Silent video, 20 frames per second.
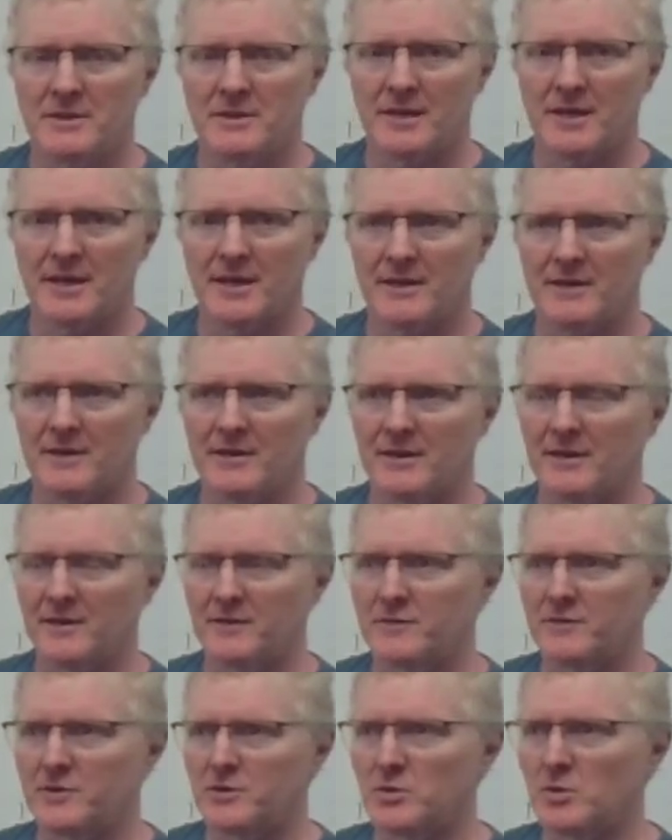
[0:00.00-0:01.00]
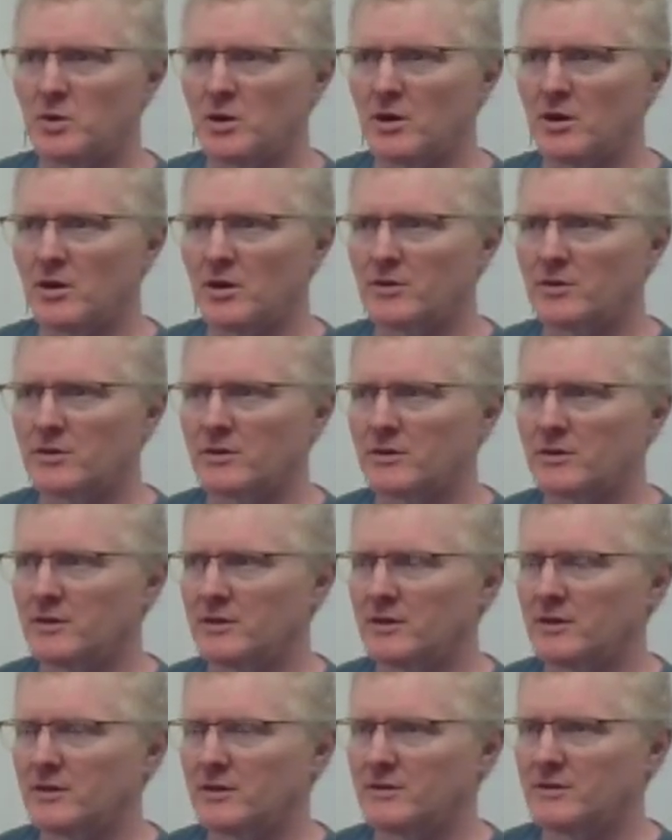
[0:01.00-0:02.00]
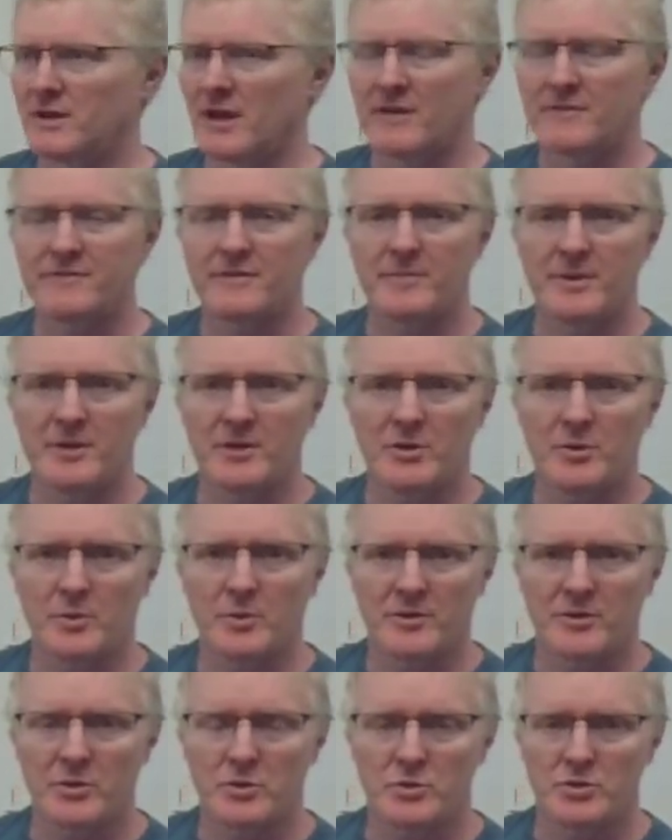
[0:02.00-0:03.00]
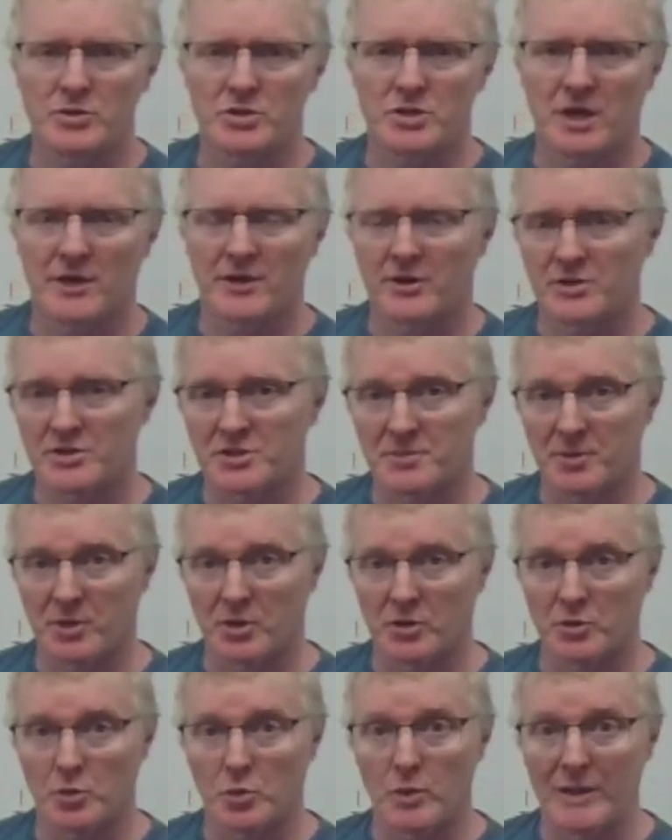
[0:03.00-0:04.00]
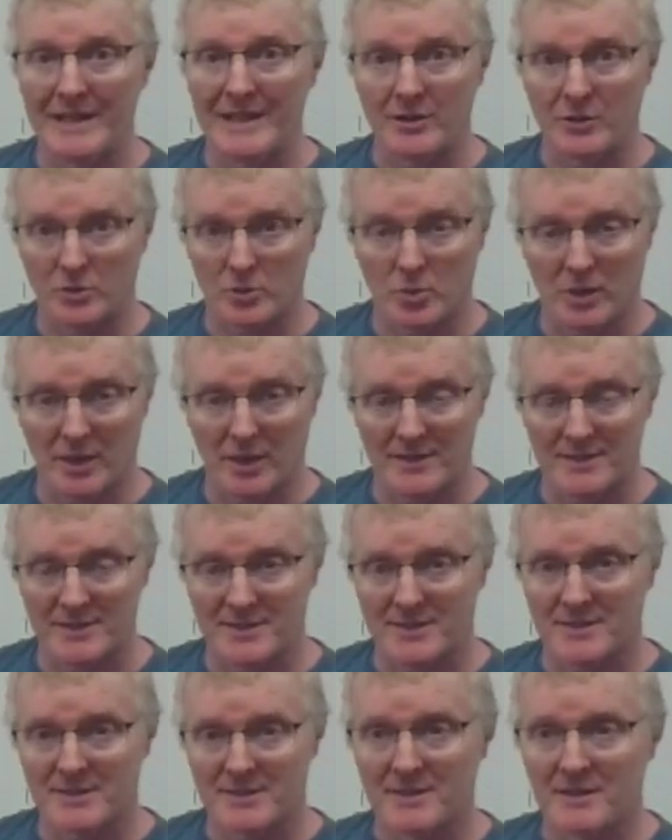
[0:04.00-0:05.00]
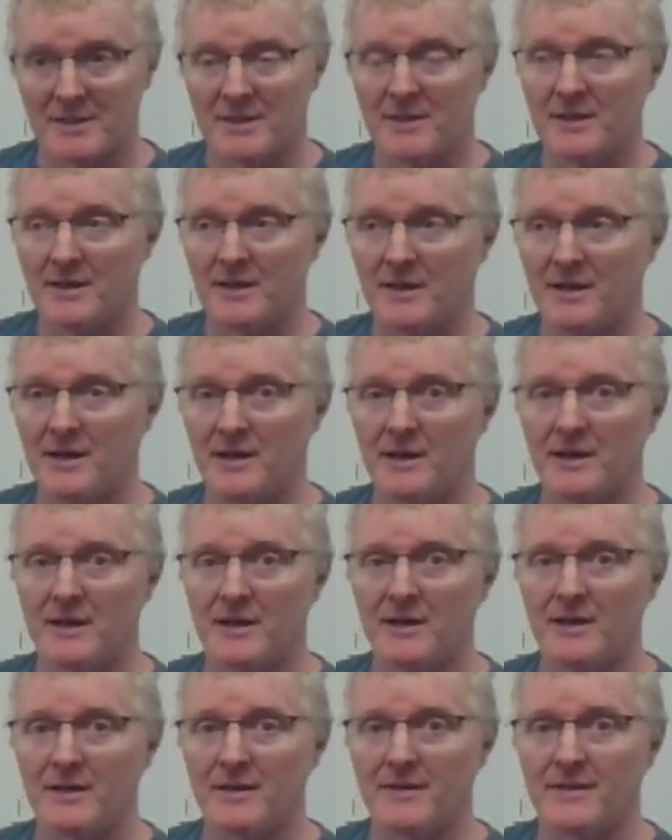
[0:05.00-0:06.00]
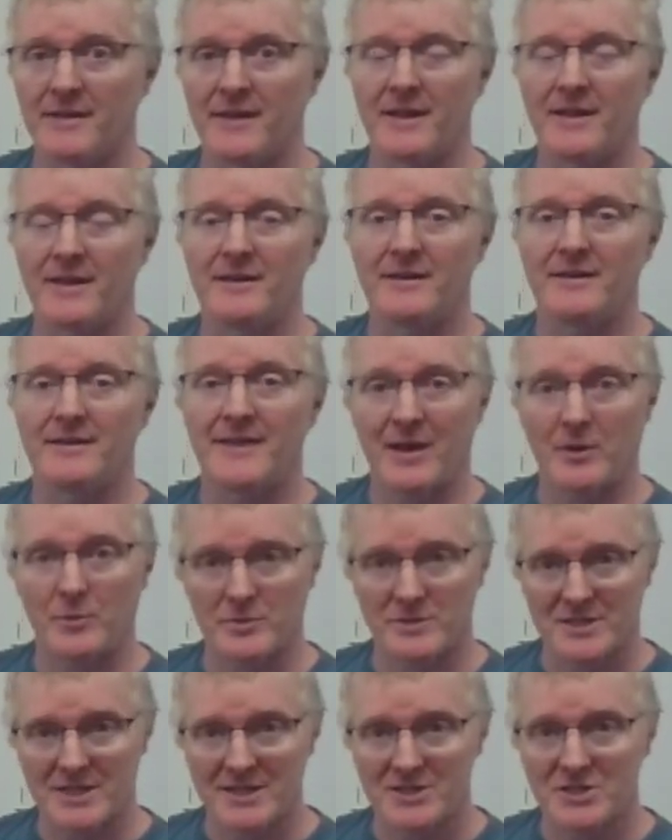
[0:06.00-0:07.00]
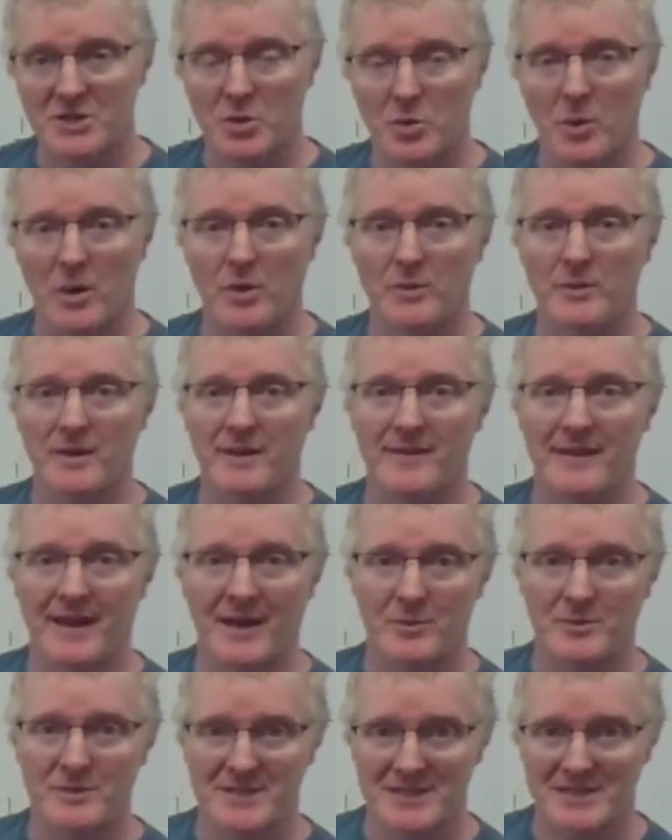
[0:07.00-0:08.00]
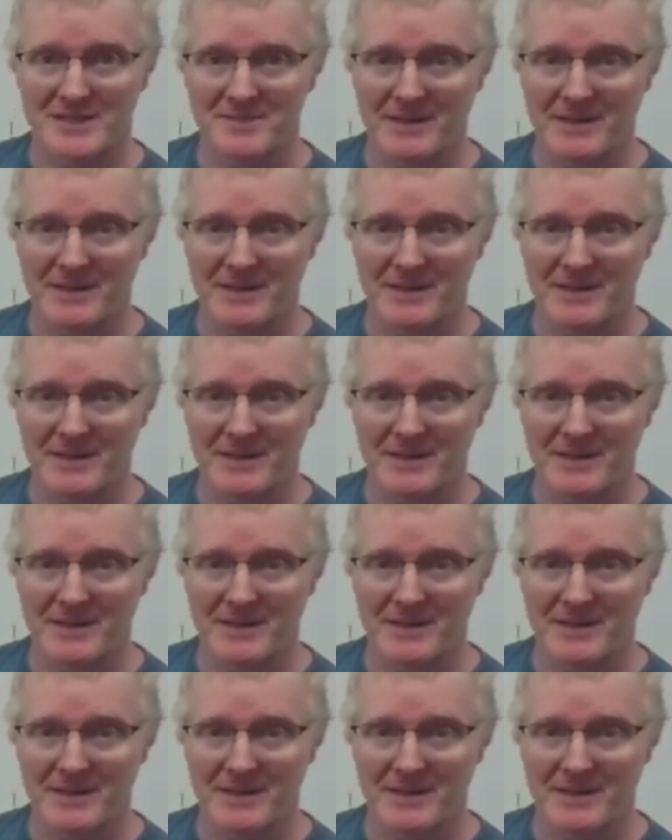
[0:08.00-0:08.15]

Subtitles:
Okay? If you are not familiar with who John Archibald Wheeler was, then that was his quote and that was his